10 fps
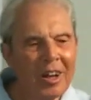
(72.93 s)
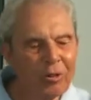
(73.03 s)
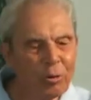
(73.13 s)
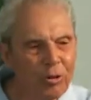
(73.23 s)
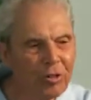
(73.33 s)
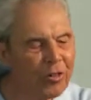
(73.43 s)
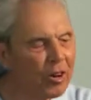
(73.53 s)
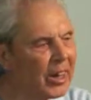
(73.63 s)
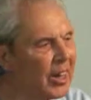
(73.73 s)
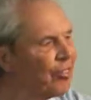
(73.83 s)

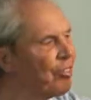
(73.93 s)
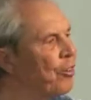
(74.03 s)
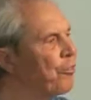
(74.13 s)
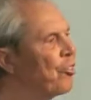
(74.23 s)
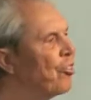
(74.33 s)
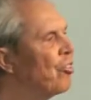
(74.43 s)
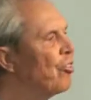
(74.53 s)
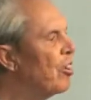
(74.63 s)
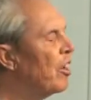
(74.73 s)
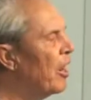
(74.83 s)
crucifying our
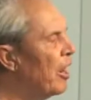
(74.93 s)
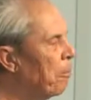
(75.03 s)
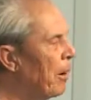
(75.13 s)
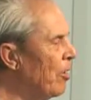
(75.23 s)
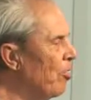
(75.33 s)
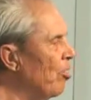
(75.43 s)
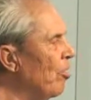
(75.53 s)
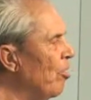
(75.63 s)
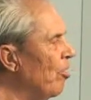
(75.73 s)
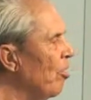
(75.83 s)
selfishness, our
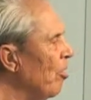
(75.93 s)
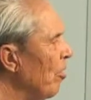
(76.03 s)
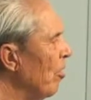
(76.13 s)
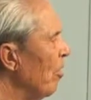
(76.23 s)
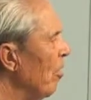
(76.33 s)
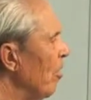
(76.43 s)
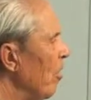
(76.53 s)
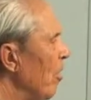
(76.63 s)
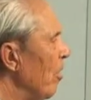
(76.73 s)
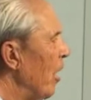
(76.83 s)
passions,
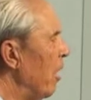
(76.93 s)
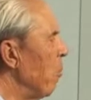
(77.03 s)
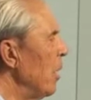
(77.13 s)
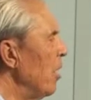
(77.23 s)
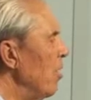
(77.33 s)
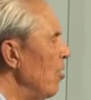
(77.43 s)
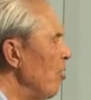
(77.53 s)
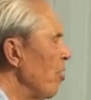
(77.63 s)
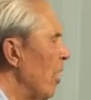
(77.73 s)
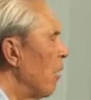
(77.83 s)
our
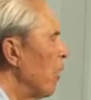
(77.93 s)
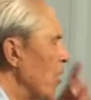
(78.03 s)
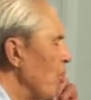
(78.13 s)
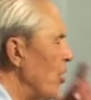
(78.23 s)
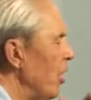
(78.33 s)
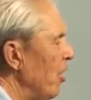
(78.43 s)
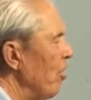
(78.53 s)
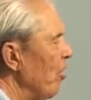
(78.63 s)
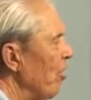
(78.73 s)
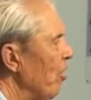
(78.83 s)
meanness, our
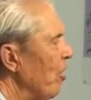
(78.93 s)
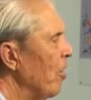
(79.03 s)
unkindness.